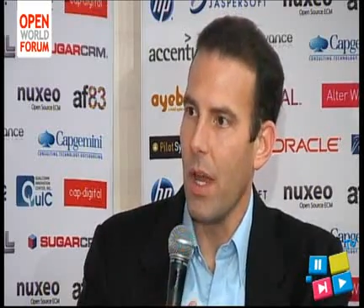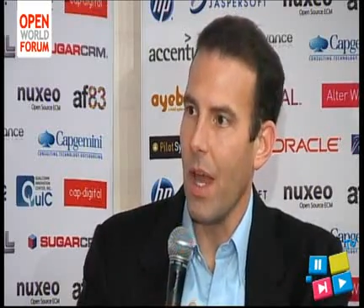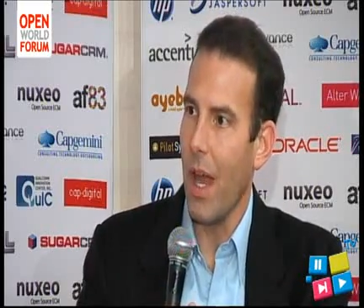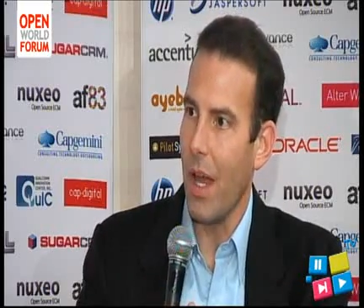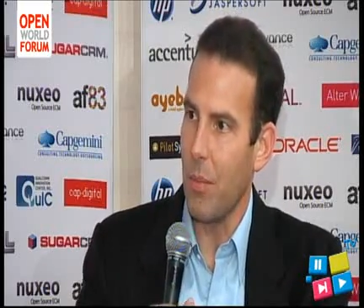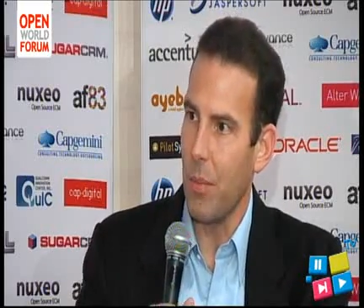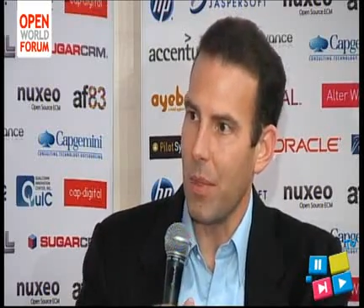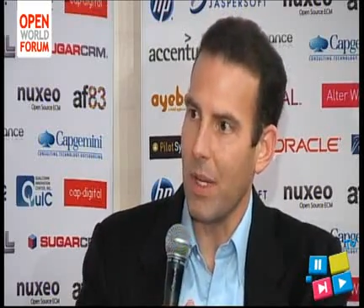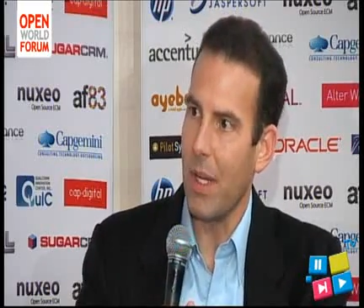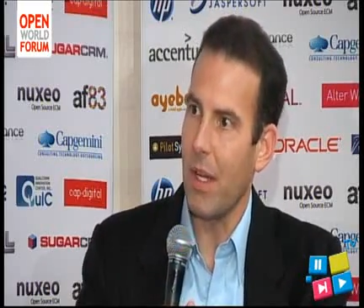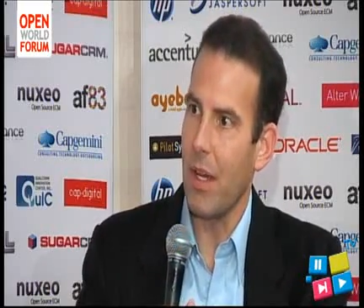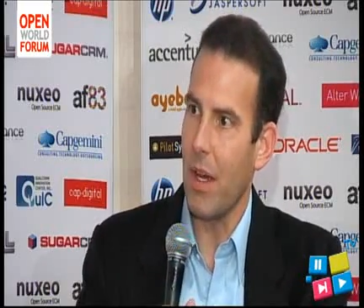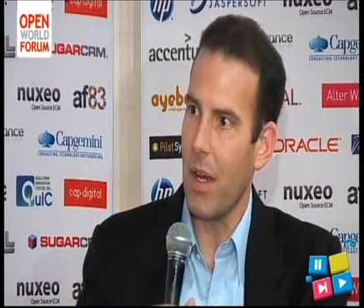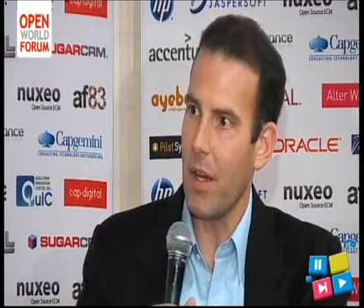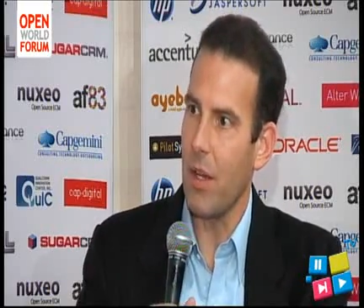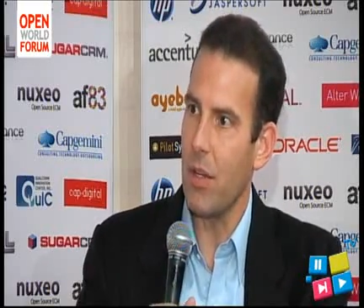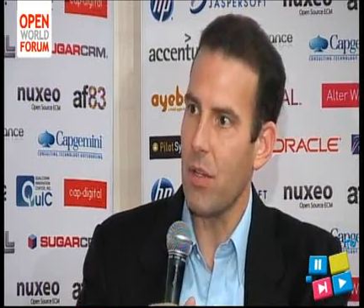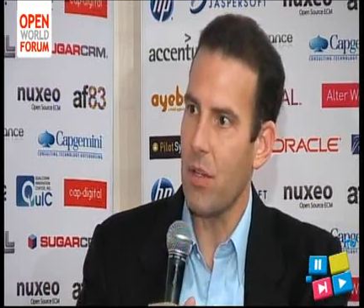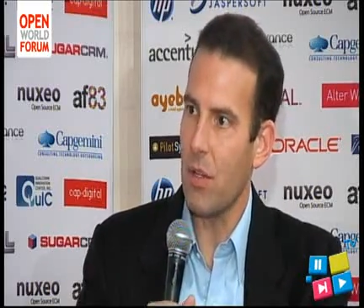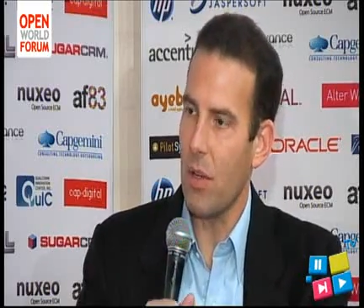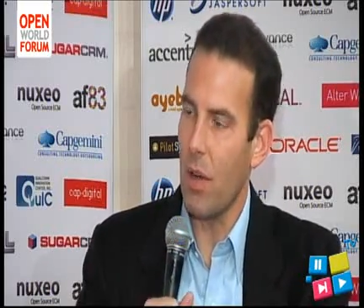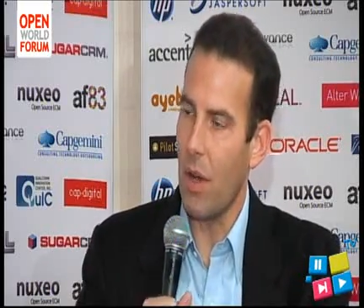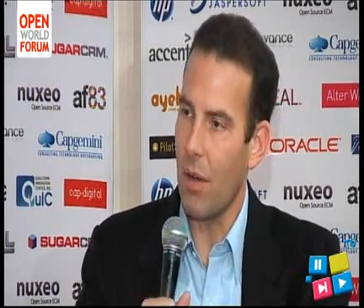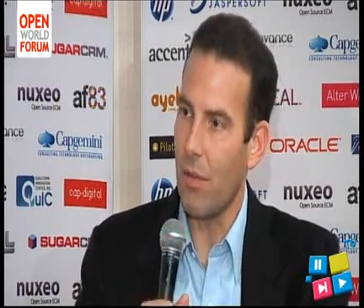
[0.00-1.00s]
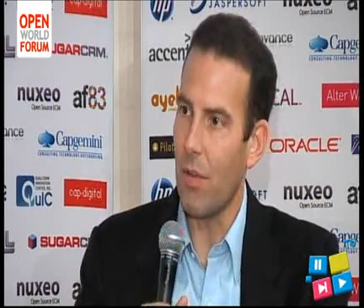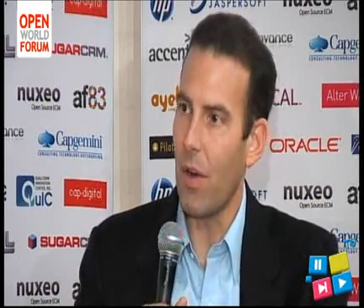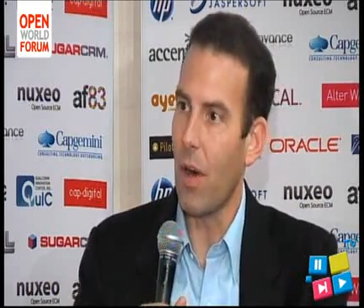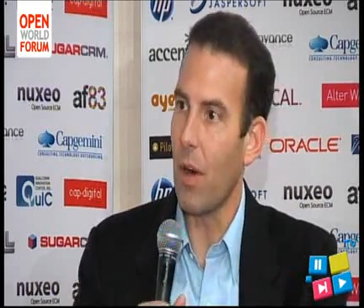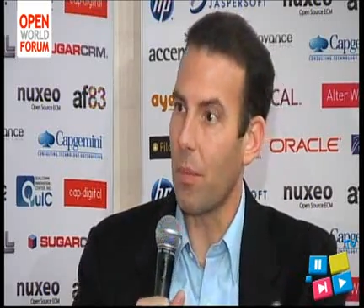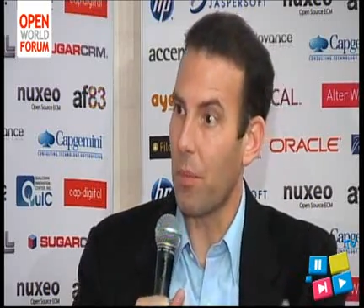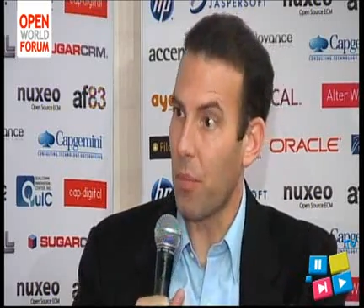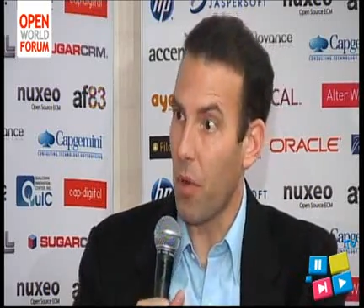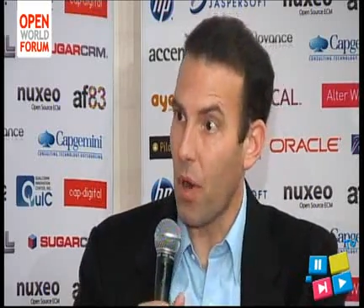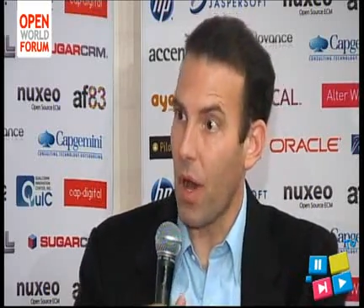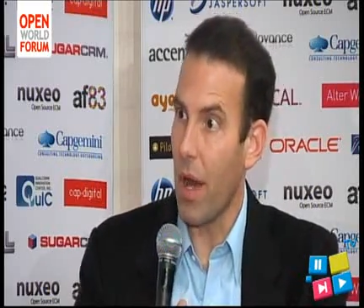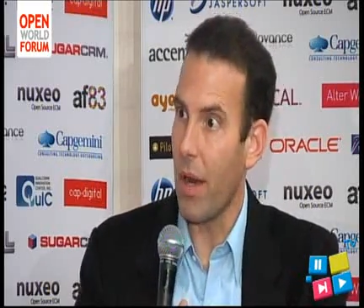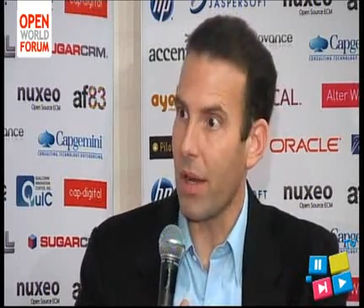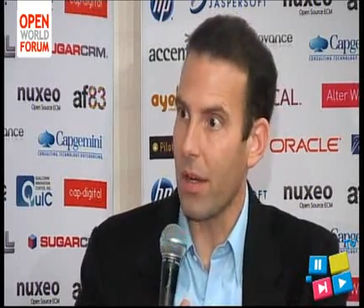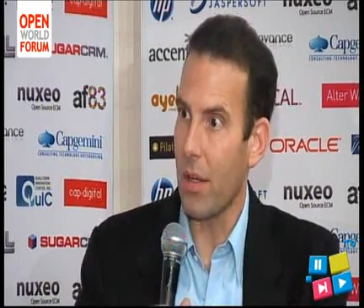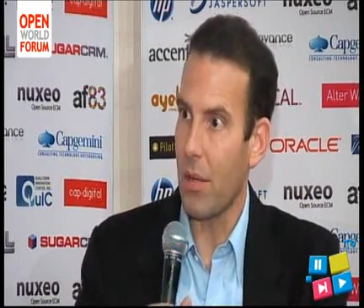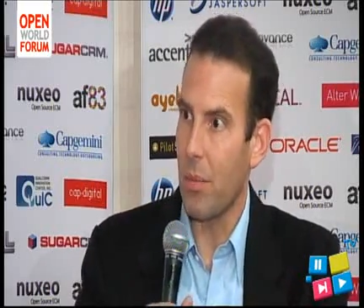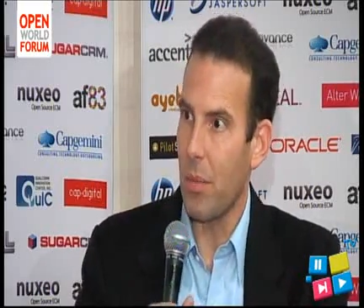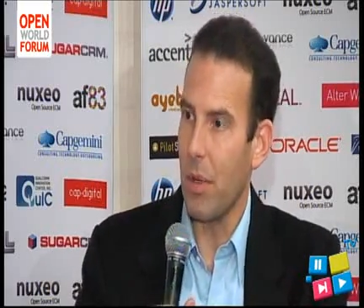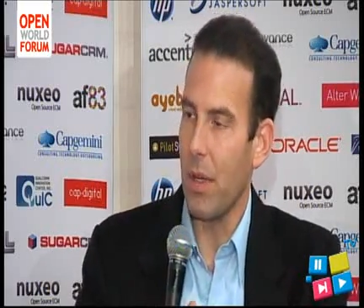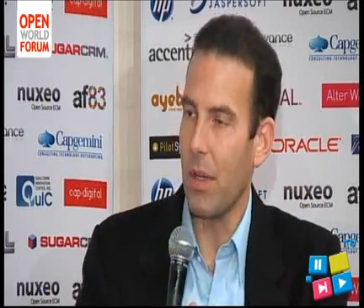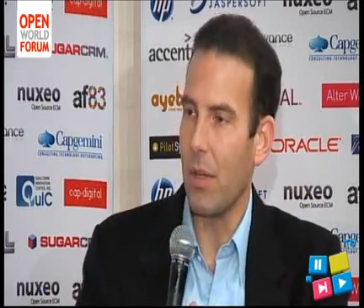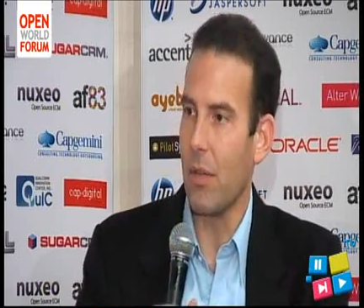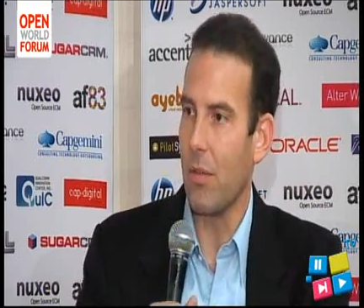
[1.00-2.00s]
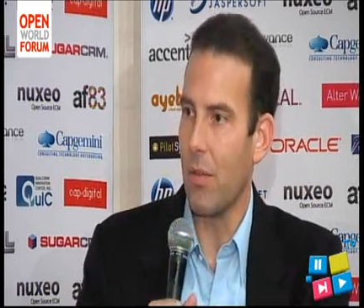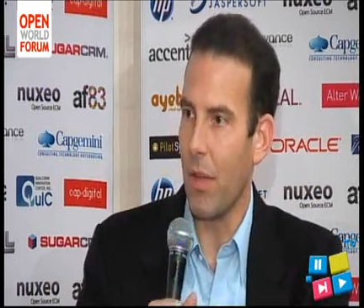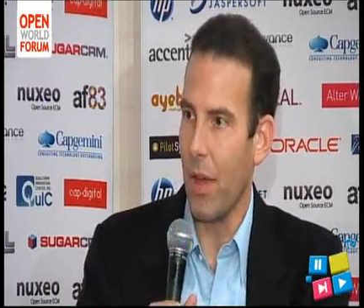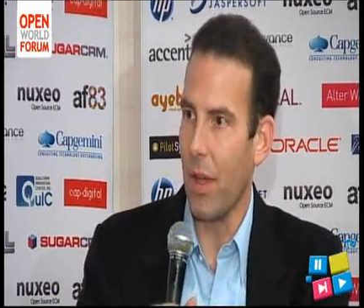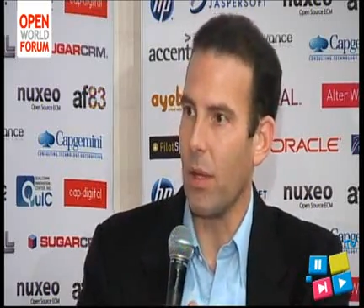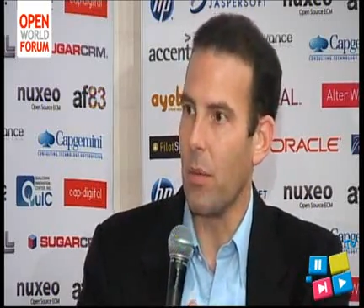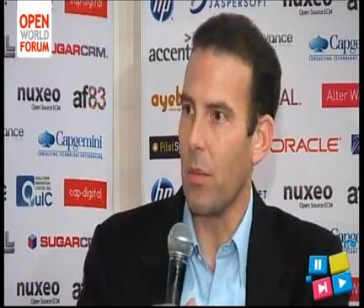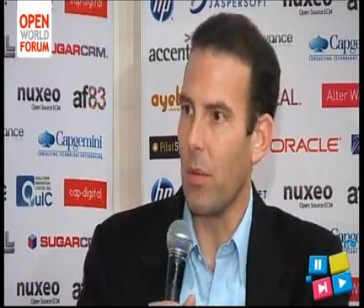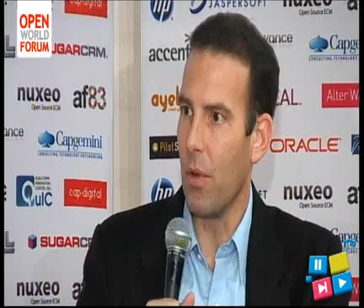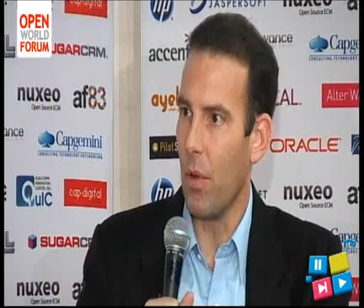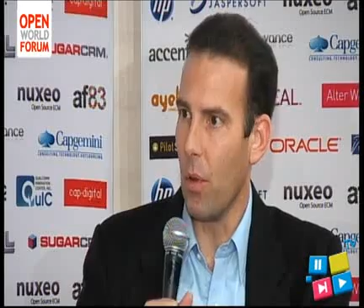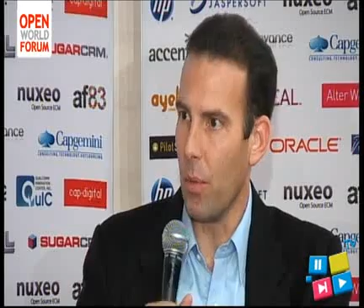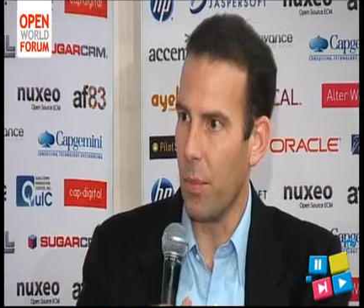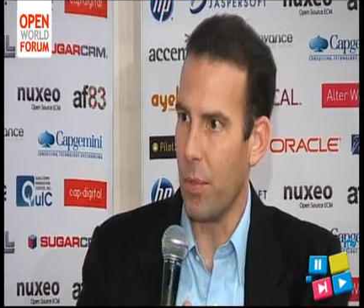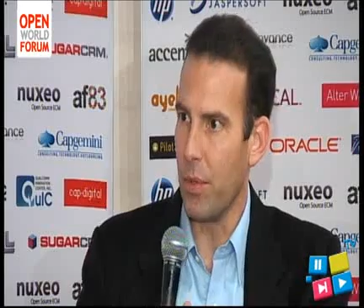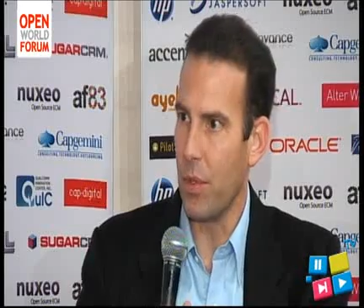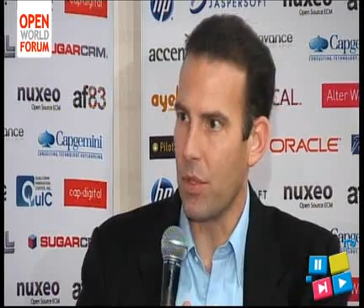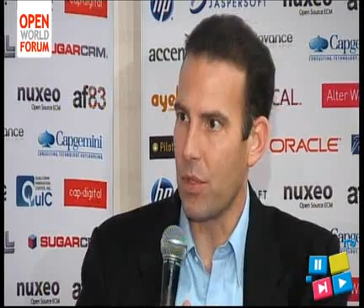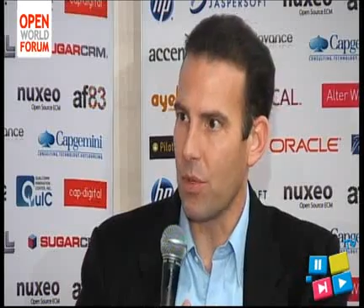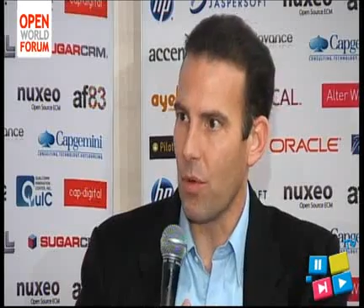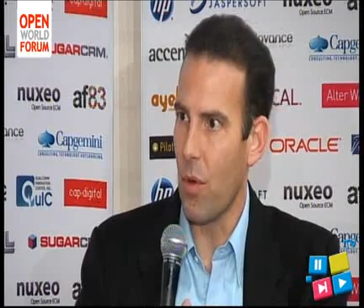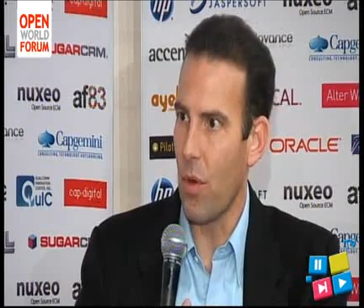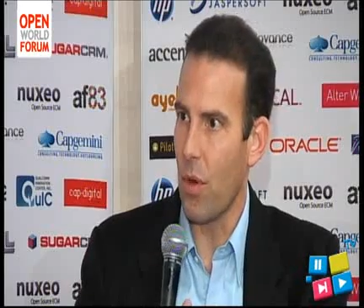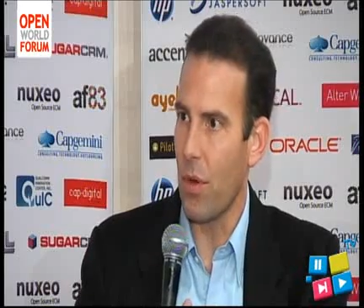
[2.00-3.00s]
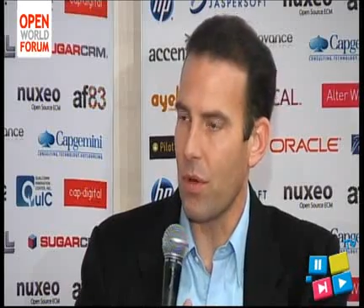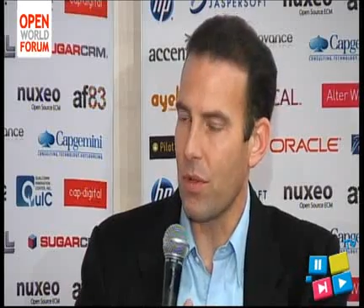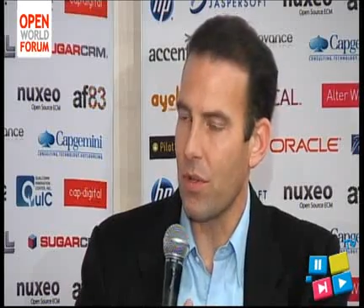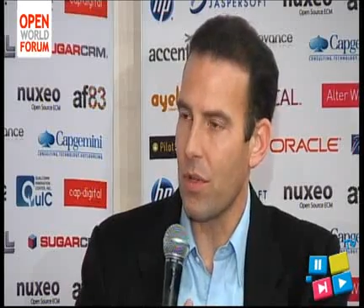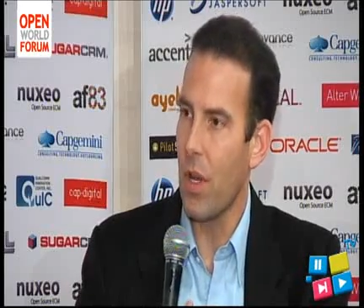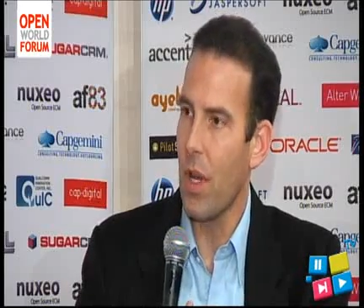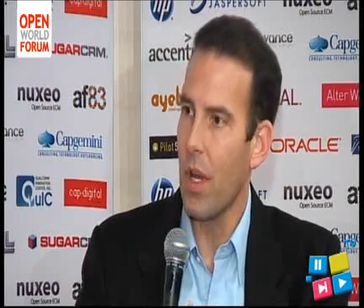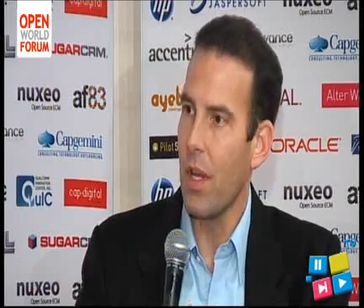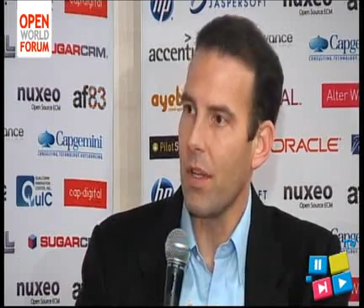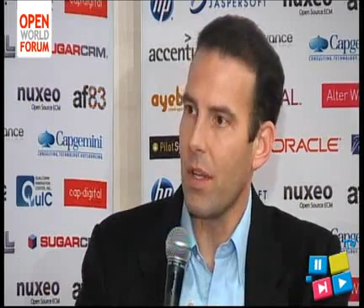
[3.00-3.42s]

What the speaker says: And because of our product being available open source,